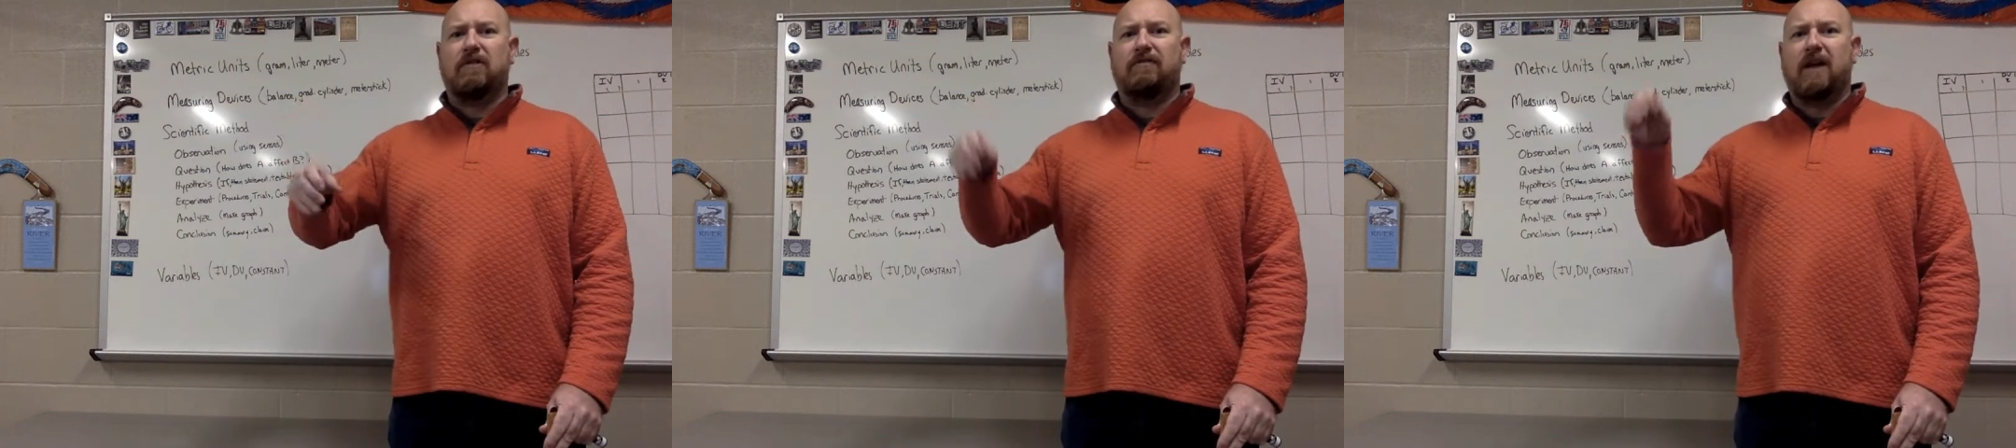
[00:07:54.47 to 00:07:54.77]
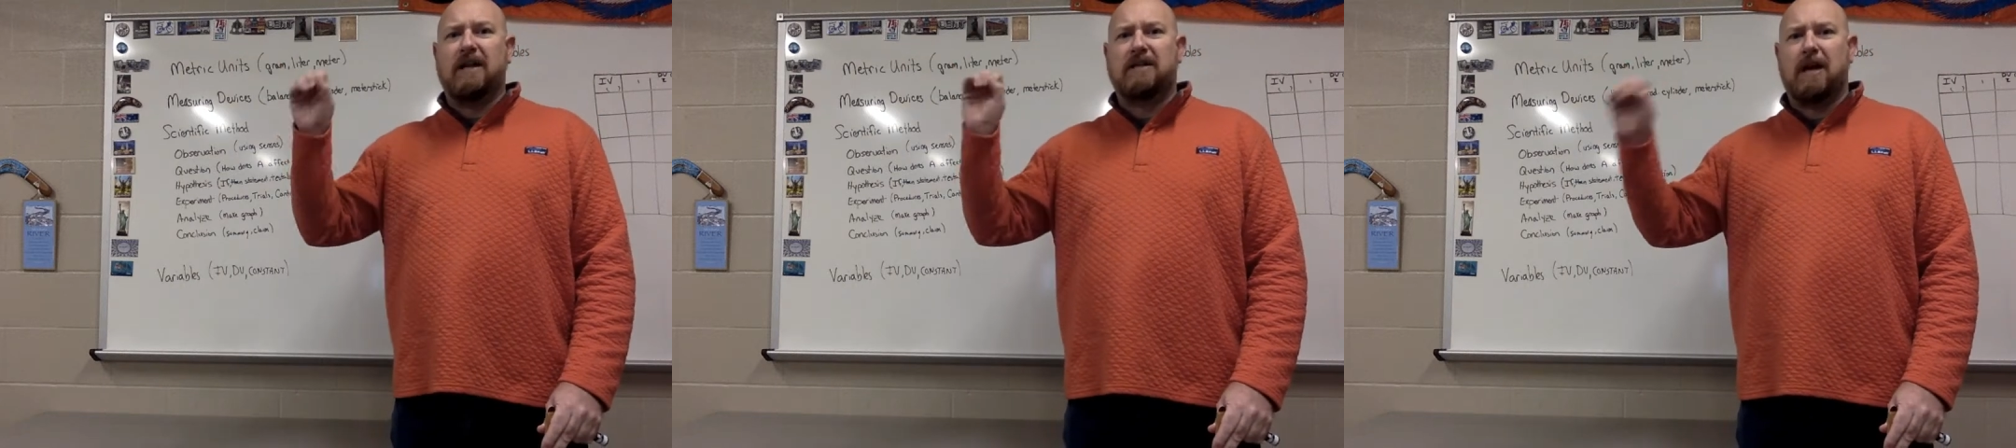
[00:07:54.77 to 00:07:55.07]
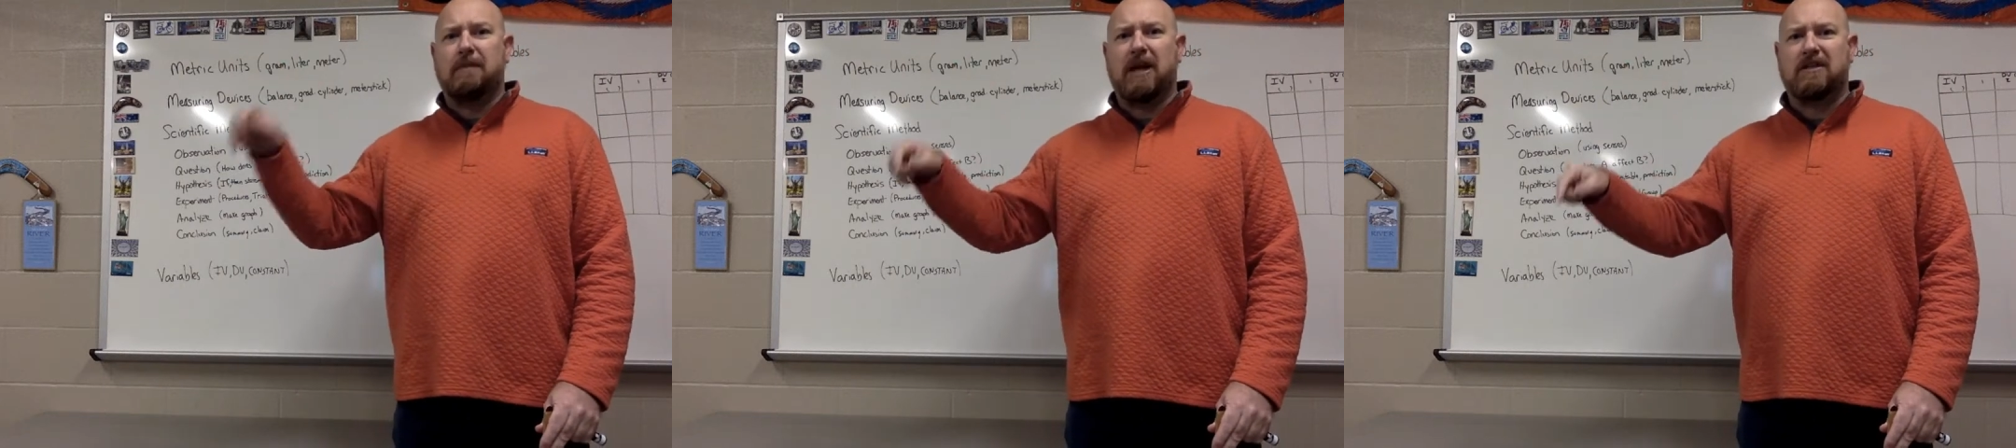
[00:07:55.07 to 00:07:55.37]
the flight
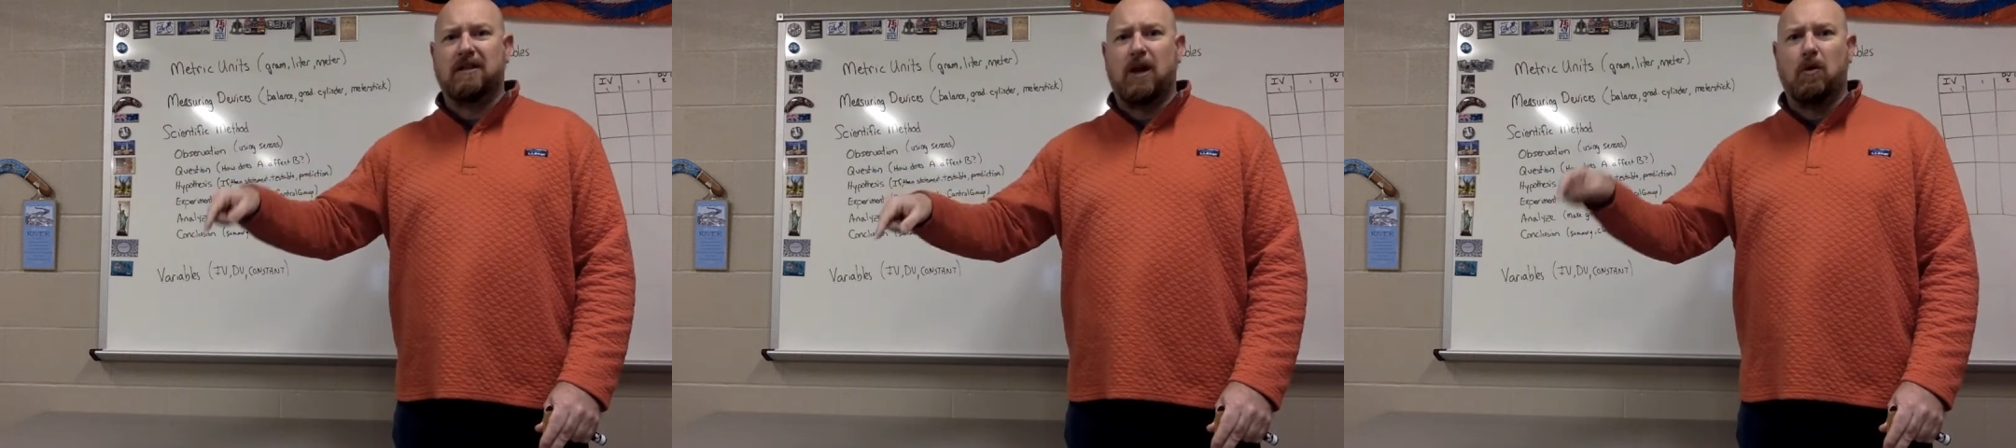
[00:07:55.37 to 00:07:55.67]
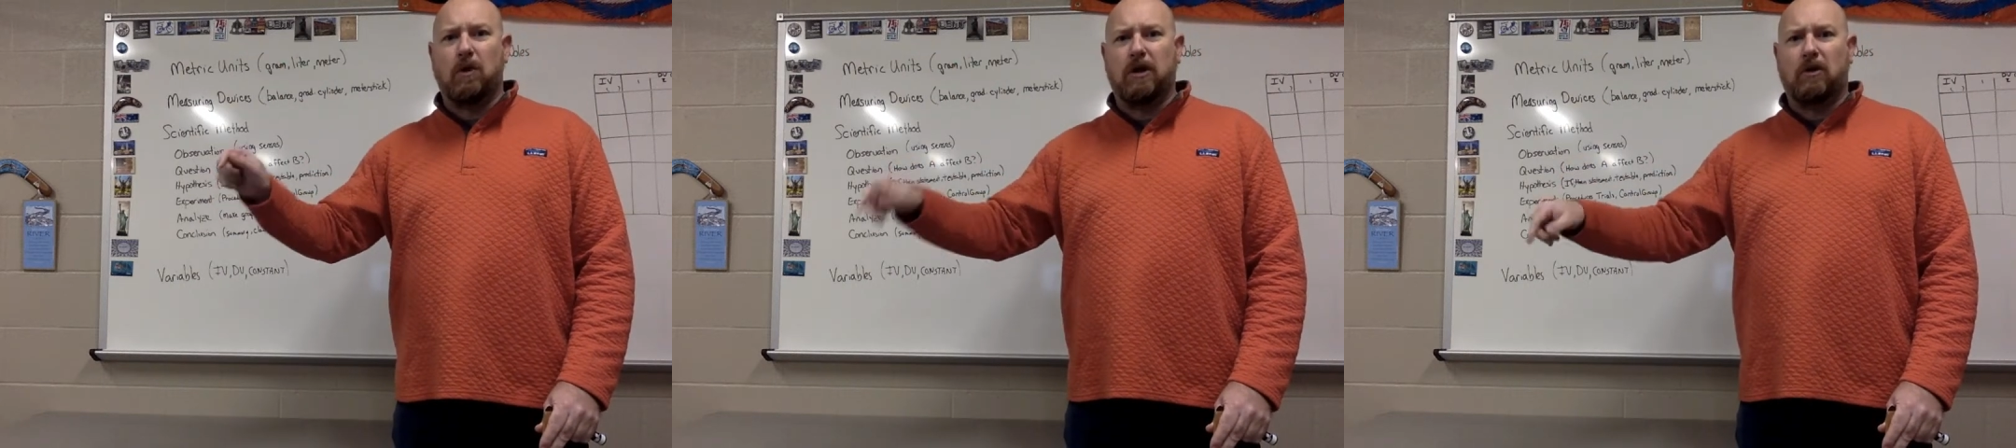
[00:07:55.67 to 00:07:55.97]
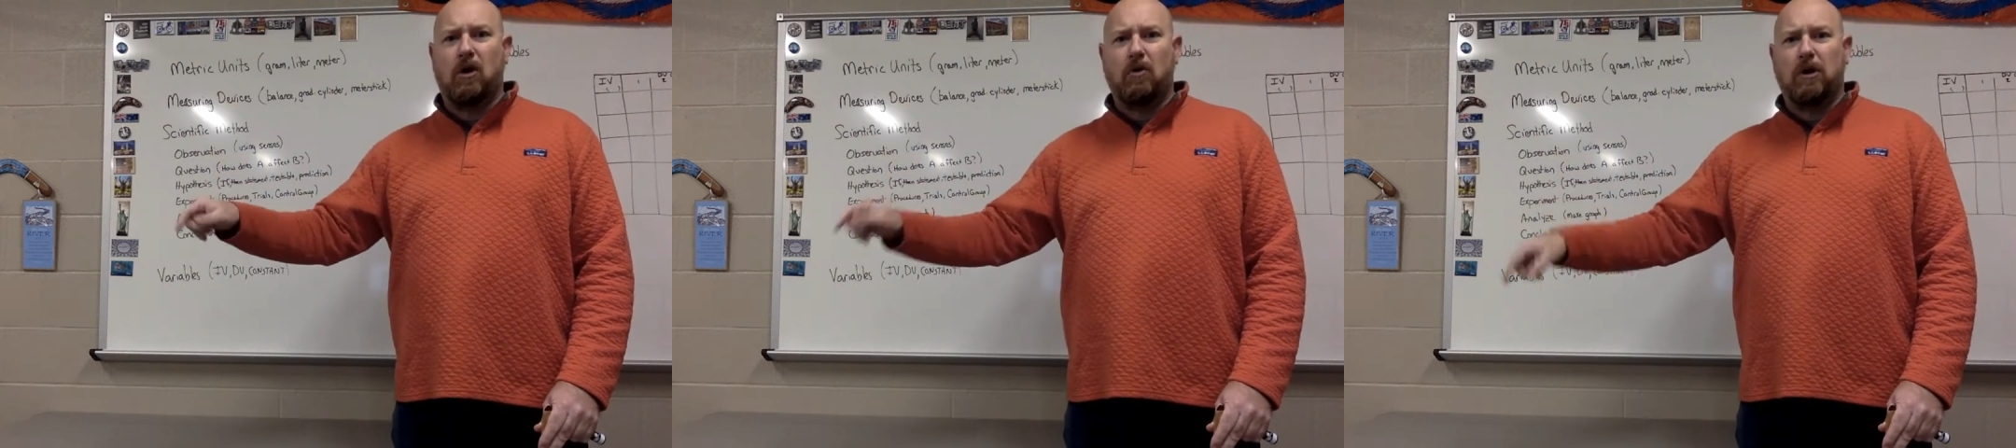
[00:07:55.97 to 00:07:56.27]
time gets lower and
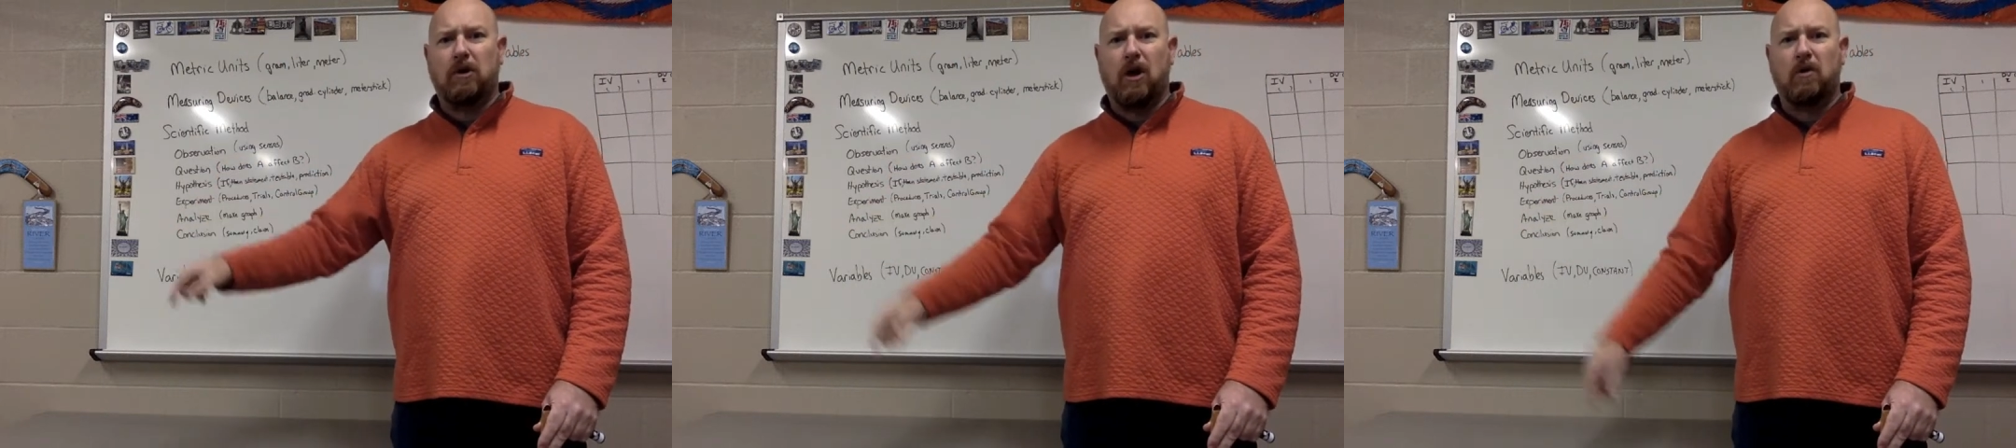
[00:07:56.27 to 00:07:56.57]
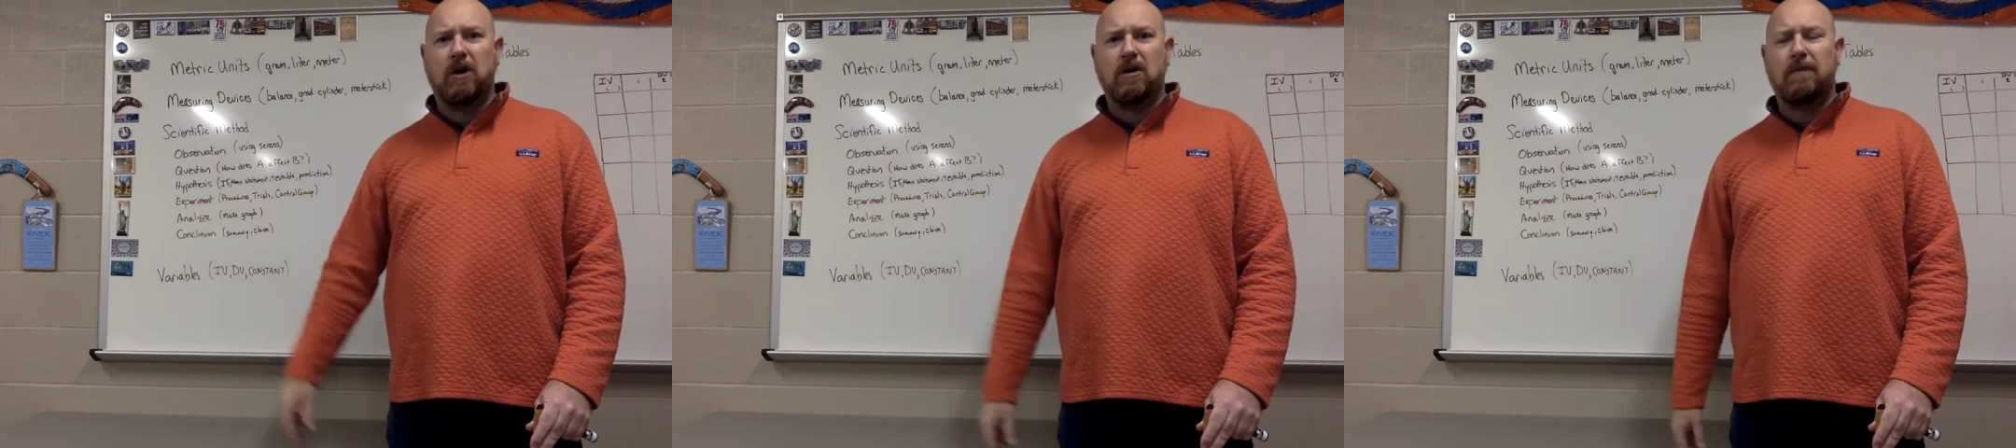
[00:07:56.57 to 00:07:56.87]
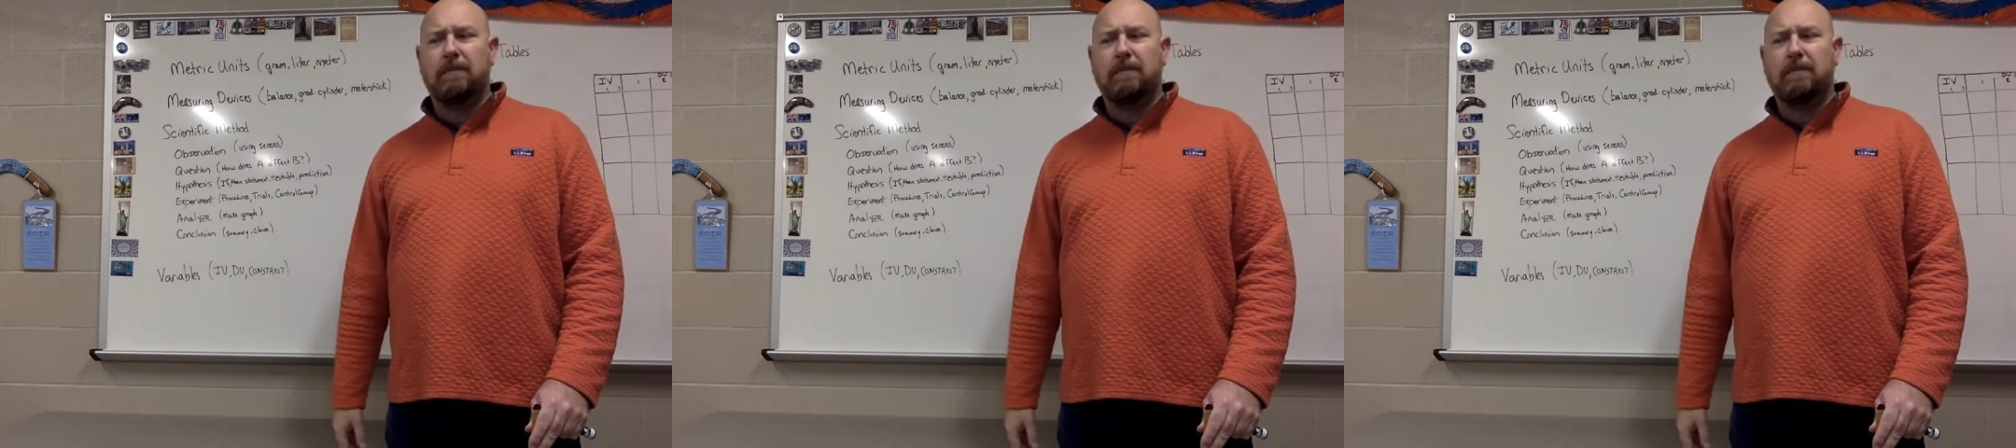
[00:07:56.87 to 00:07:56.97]
lower and lower,